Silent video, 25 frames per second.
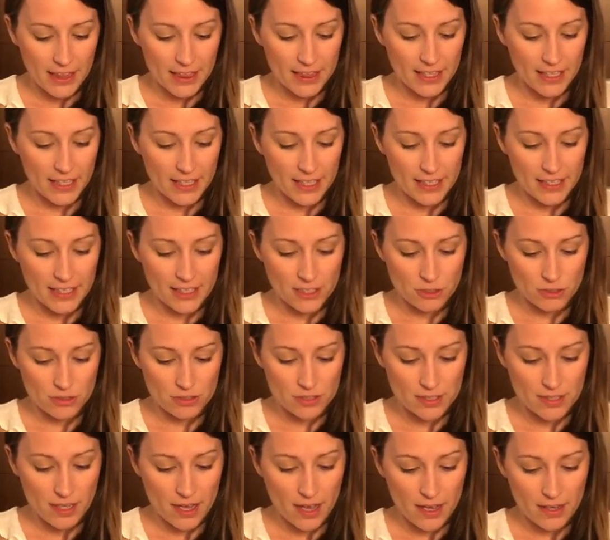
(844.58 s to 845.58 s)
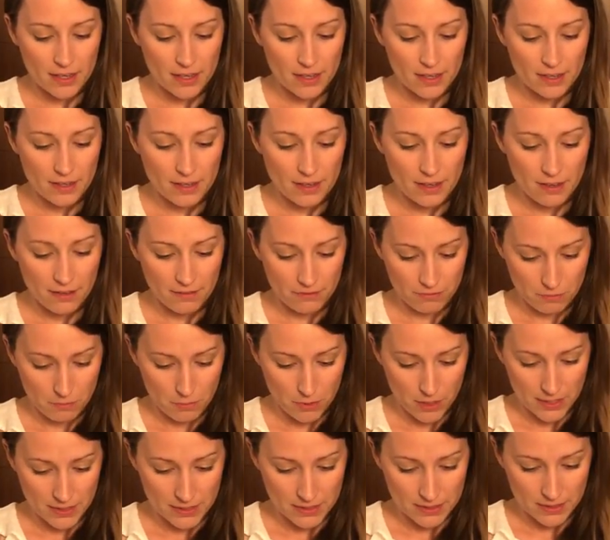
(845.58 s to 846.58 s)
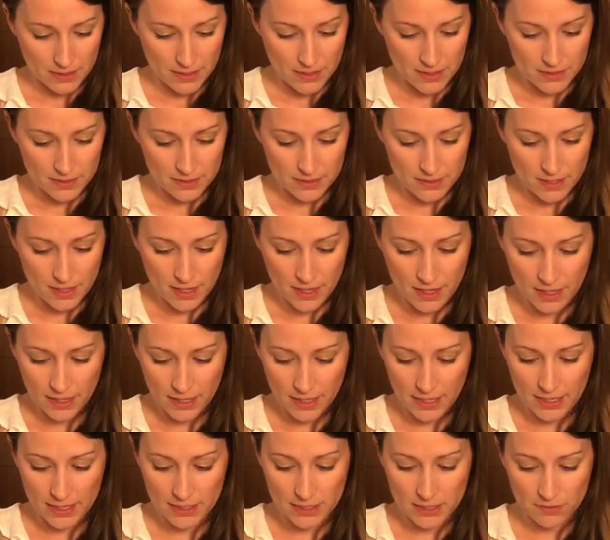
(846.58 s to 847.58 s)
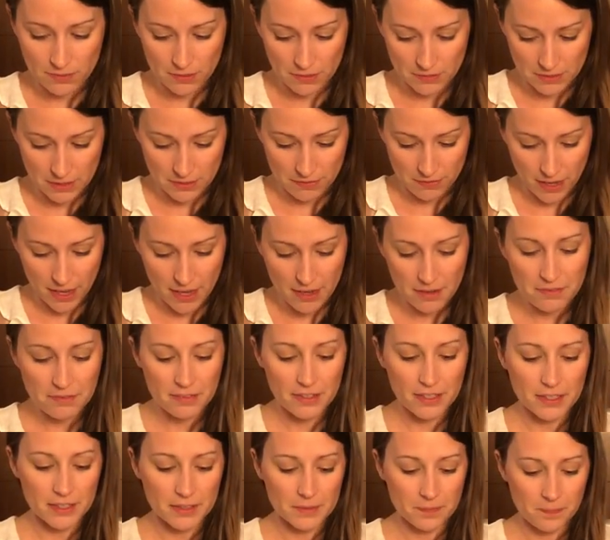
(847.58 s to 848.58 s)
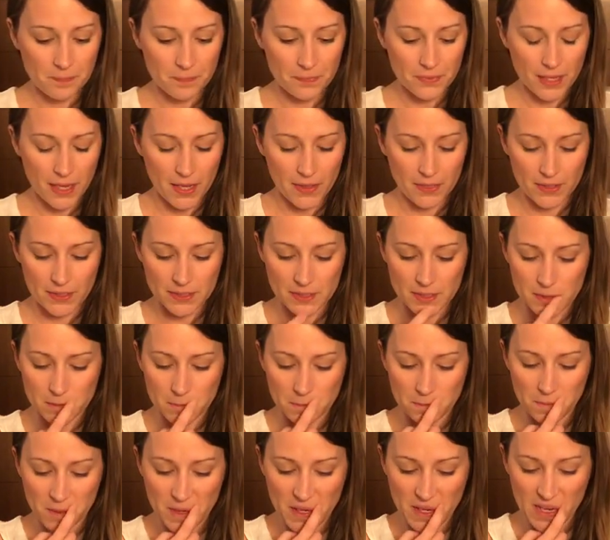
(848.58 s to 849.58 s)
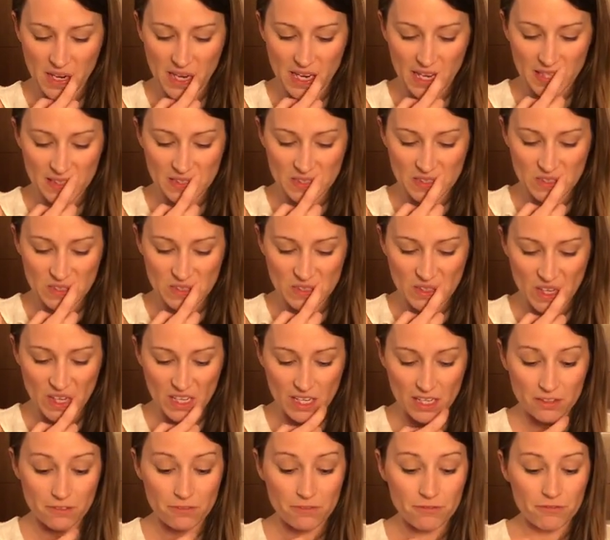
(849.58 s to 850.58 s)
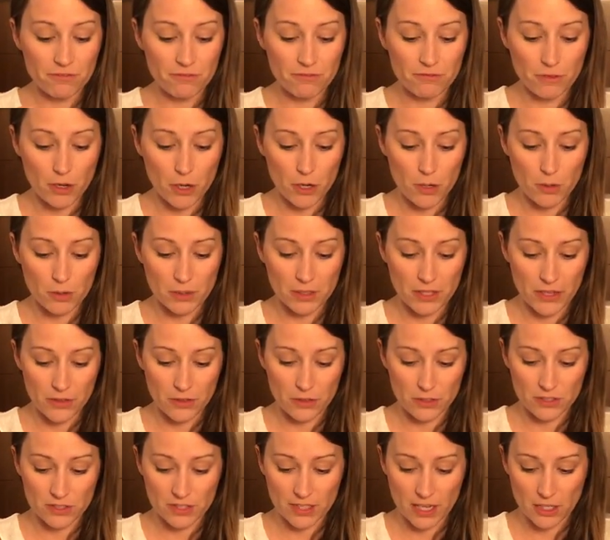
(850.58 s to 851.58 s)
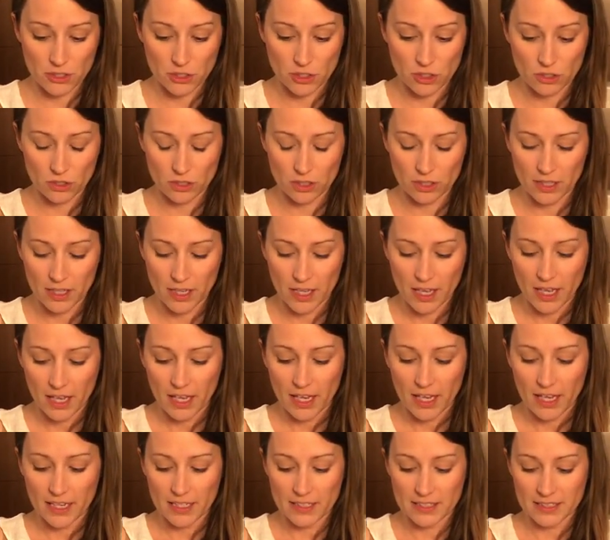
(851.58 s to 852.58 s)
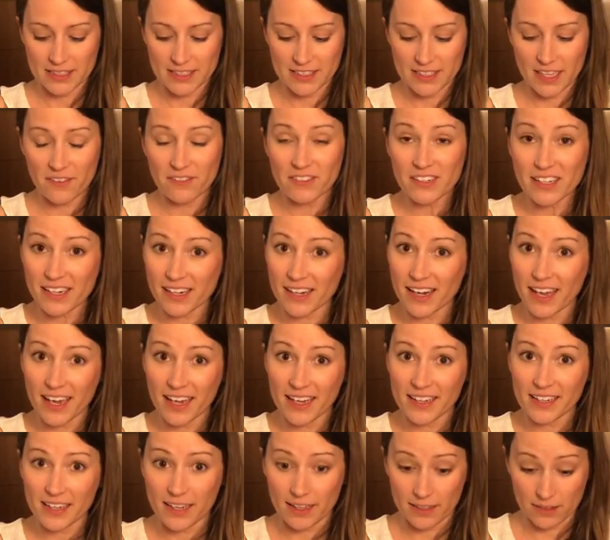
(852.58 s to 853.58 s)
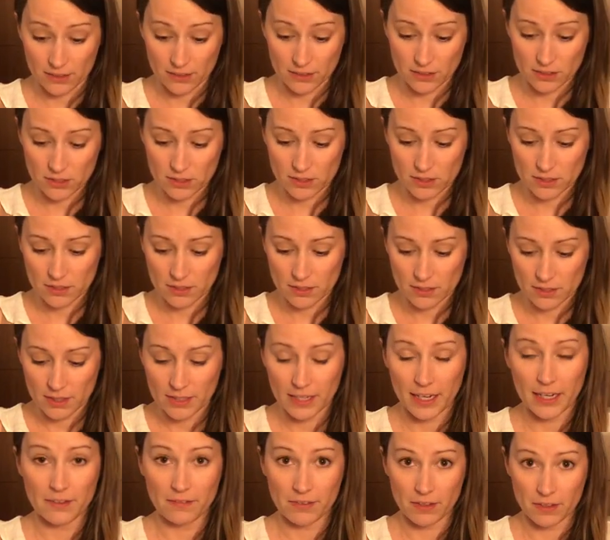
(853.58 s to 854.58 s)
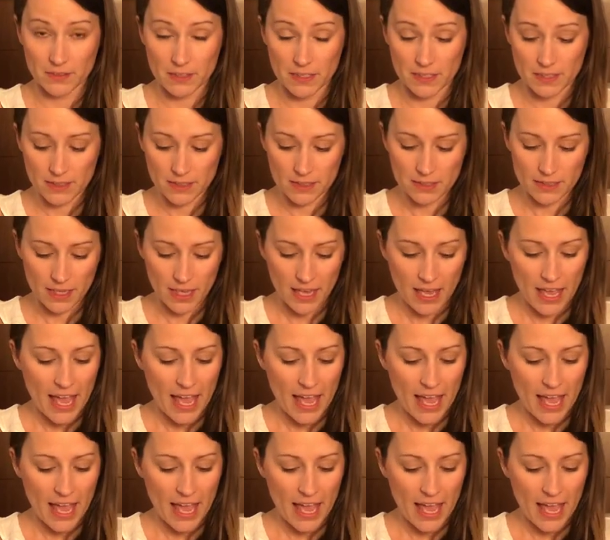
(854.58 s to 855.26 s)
The Kendra Scott cuff bracelet is $55. And the Speedy studded faux leather satchel is $79.95.